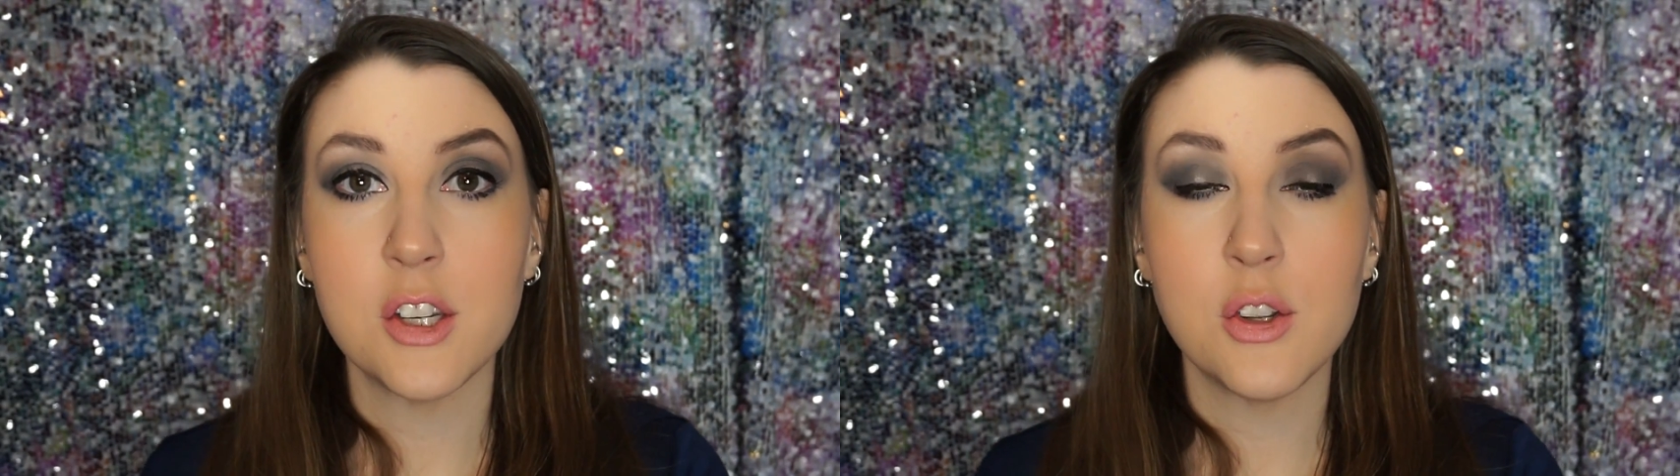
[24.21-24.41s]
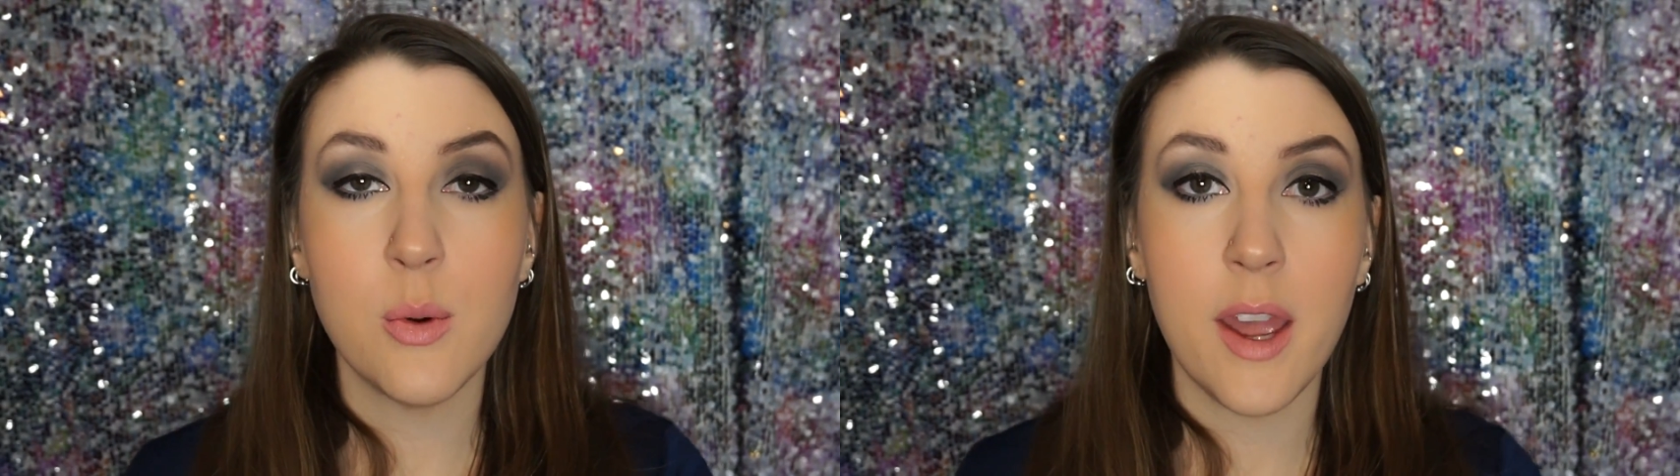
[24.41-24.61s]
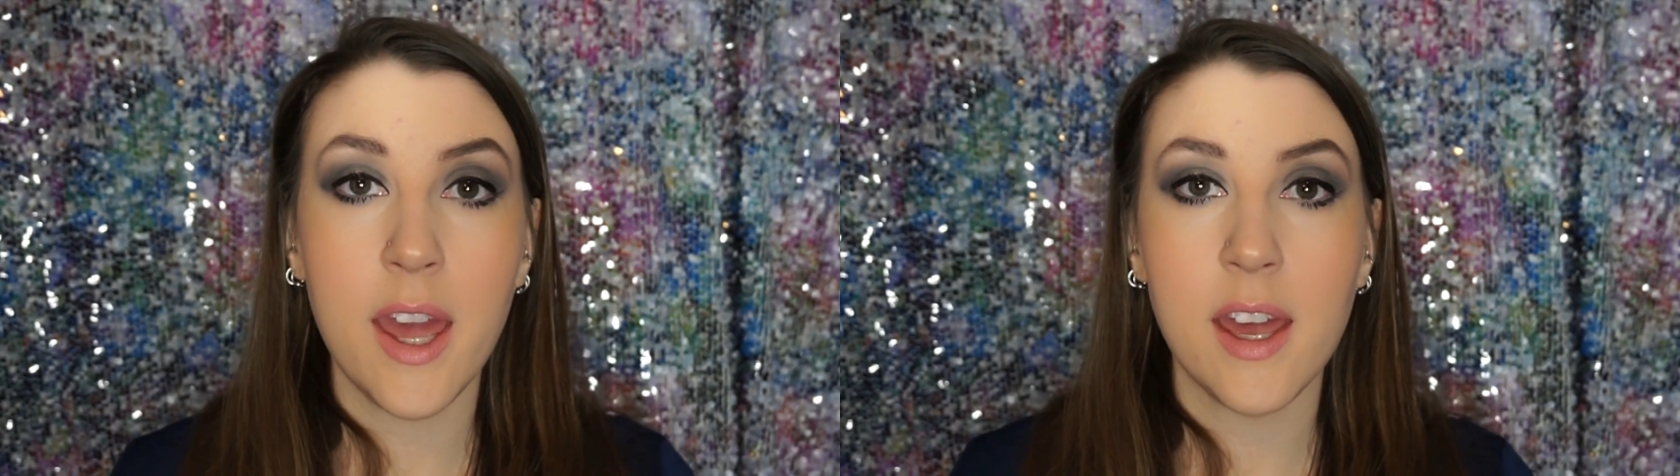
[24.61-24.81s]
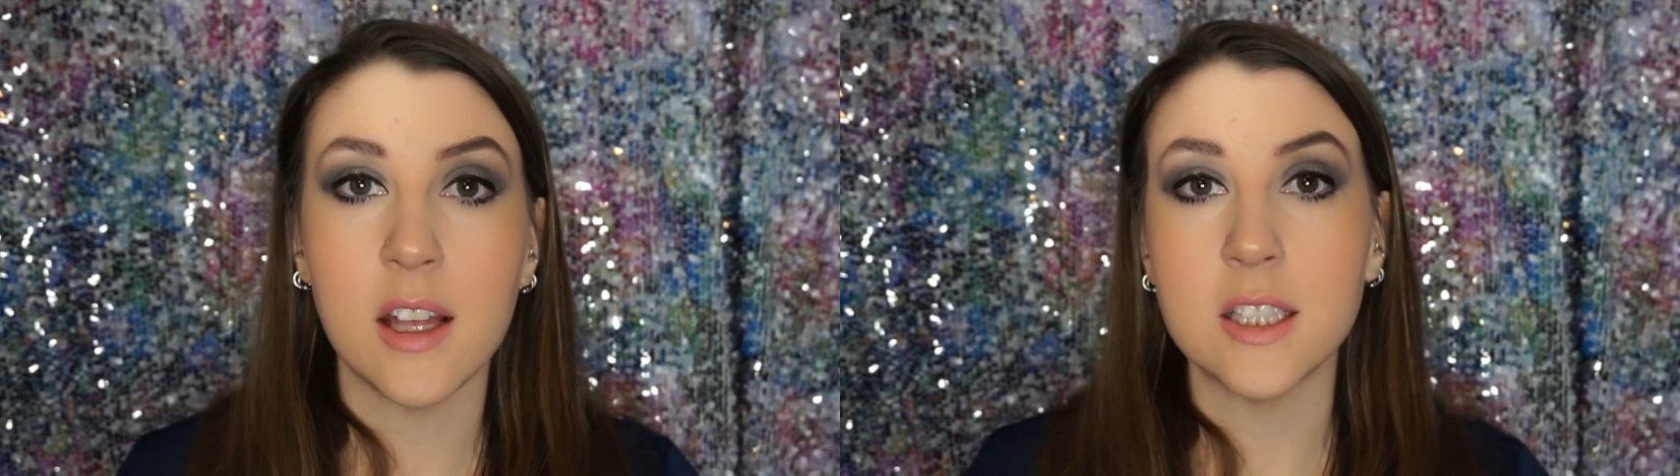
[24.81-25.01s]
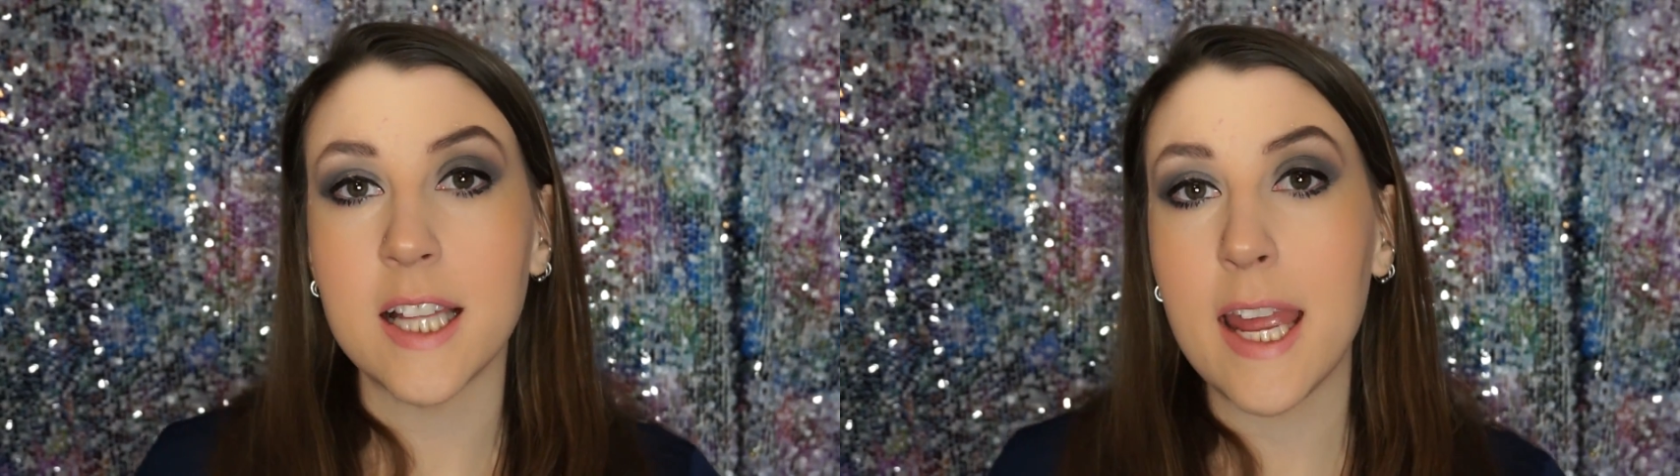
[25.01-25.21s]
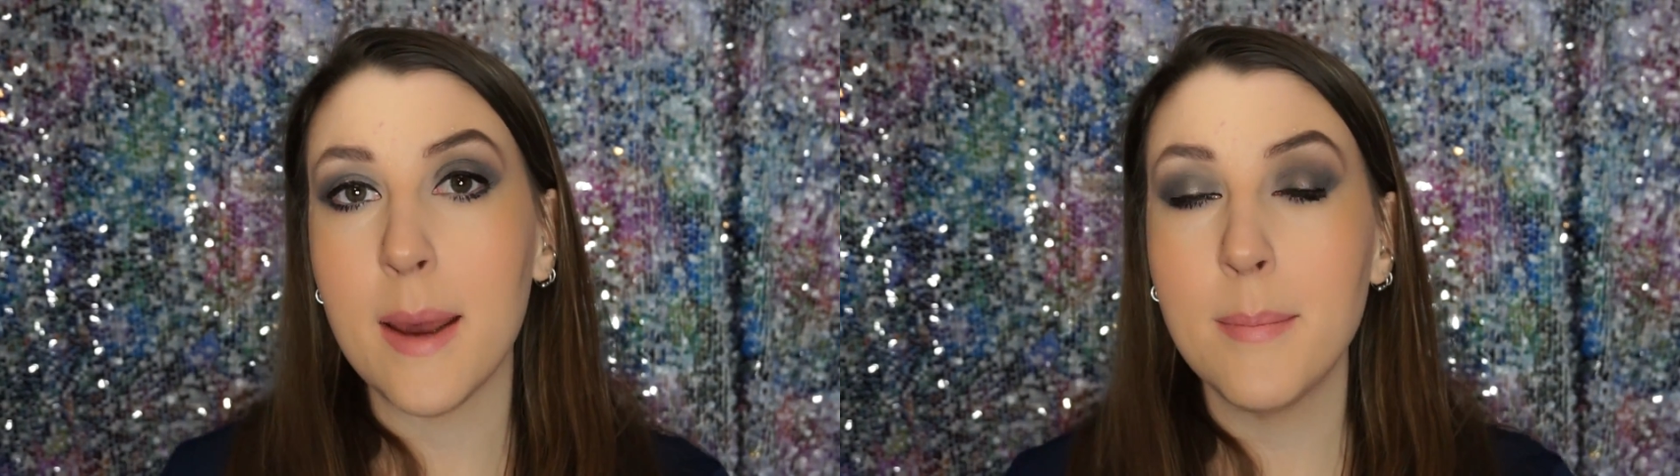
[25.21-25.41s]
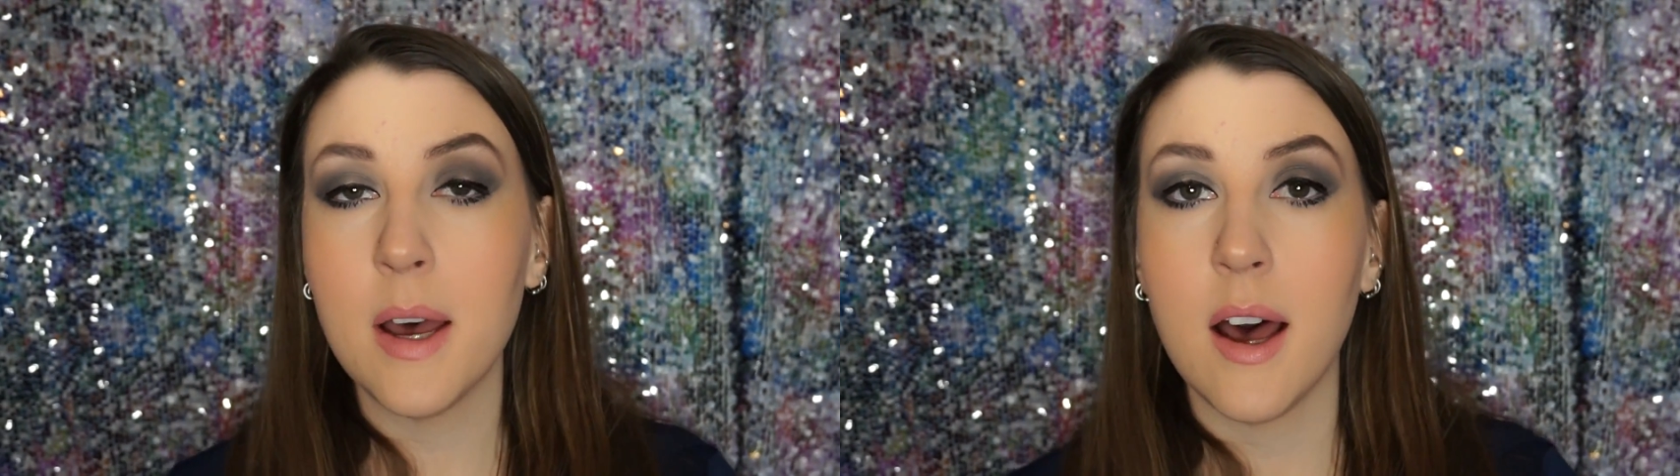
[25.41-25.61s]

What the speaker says: to do a glam